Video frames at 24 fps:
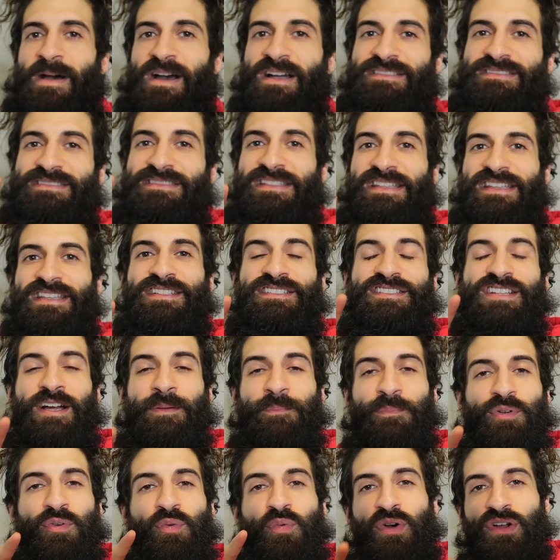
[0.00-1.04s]
But the
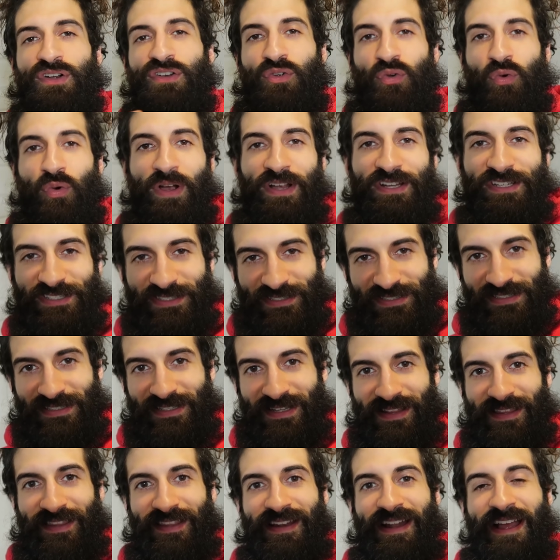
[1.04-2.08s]
number one
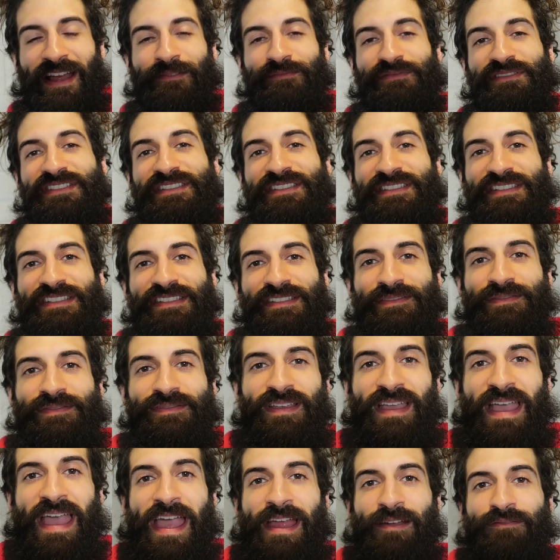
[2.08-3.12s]
question that I
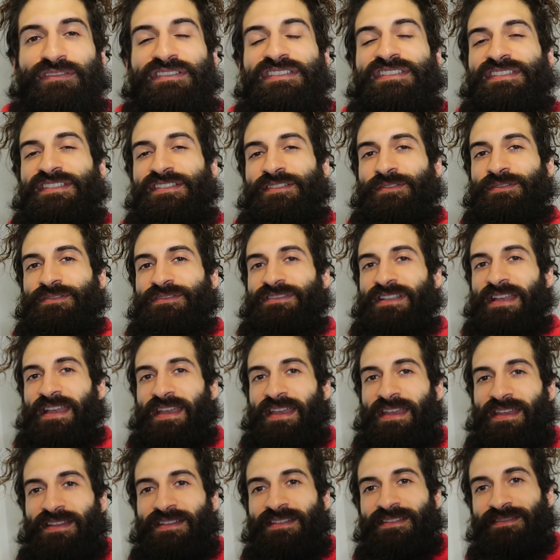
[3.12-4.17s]
receive every single
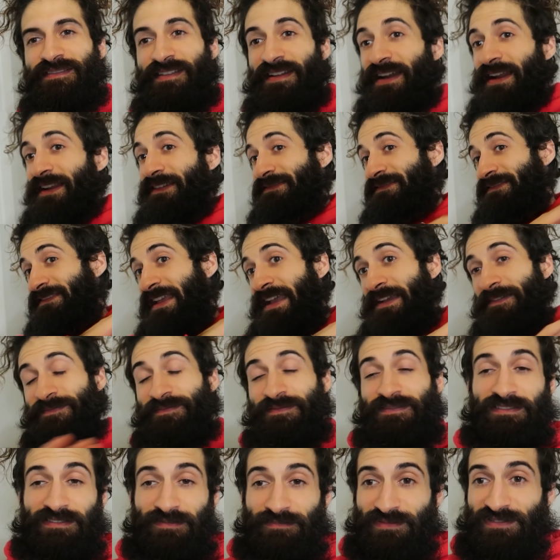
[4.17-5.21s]
day, that I
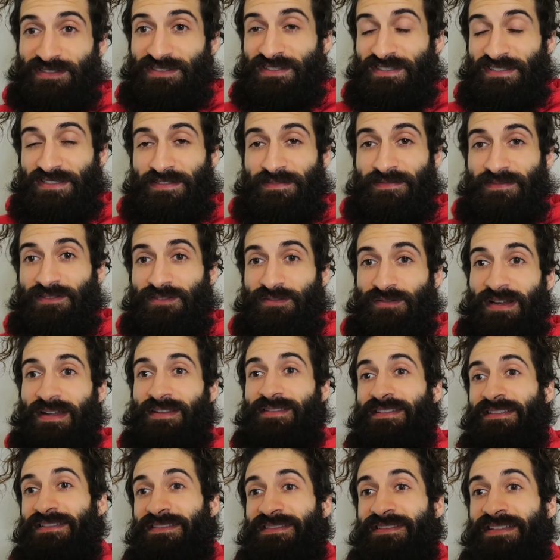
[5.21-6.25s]
definitely received
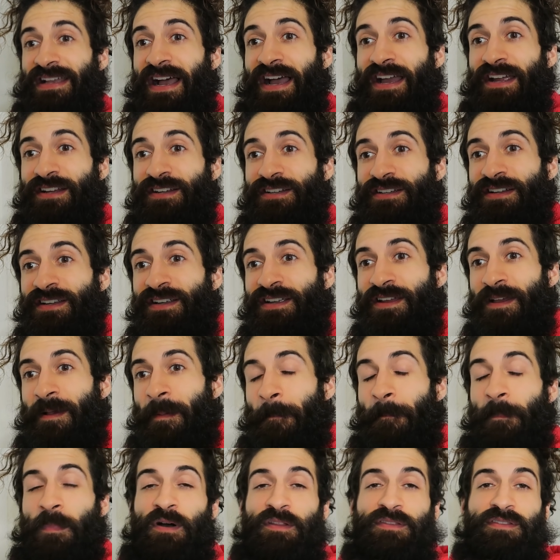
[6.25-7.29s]
throughout the entire
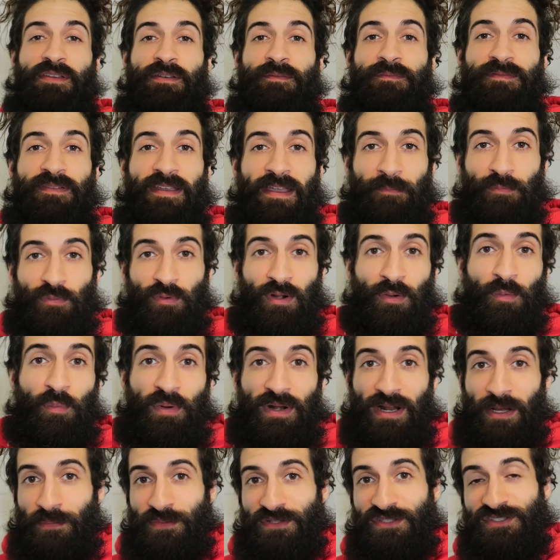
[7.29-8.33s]
month of February
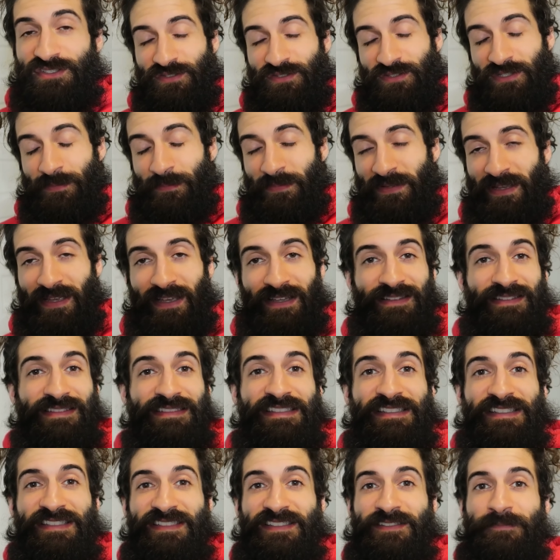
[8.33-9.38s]
when I streaming, at
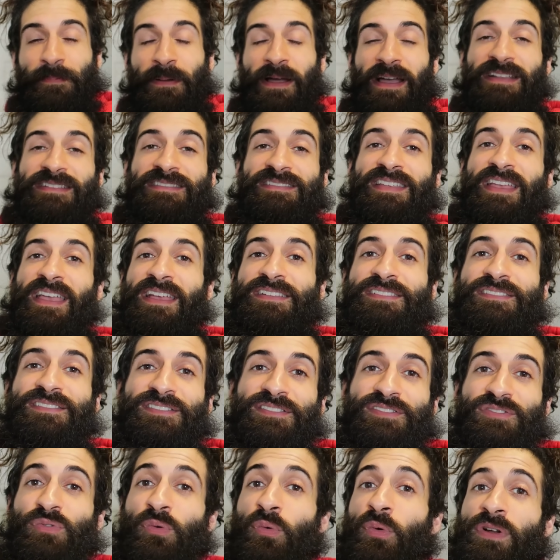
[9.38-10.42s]
least by 10
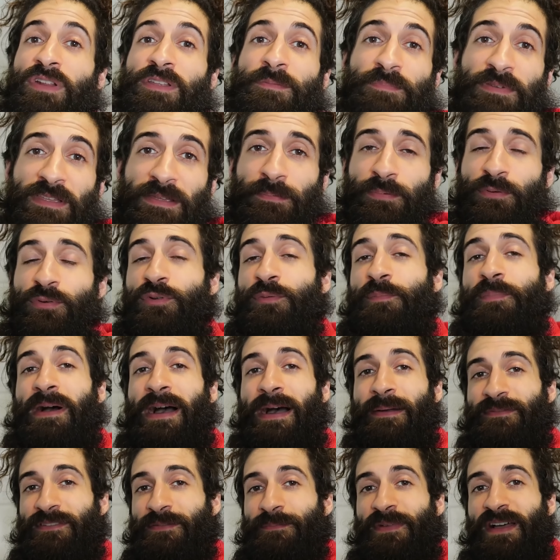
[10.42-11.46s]
to 20 people who
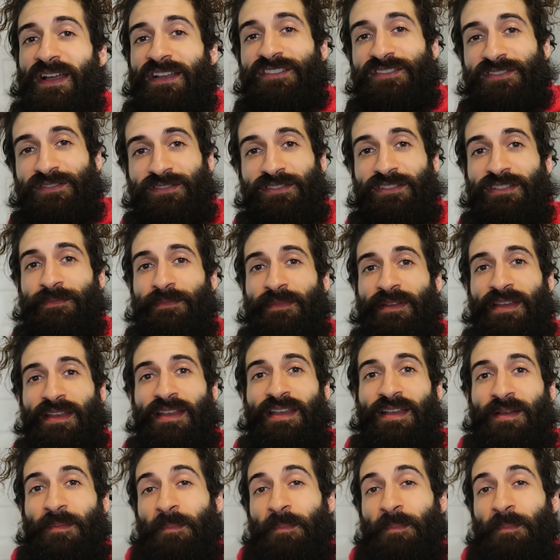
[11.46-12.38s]
popped in my stream,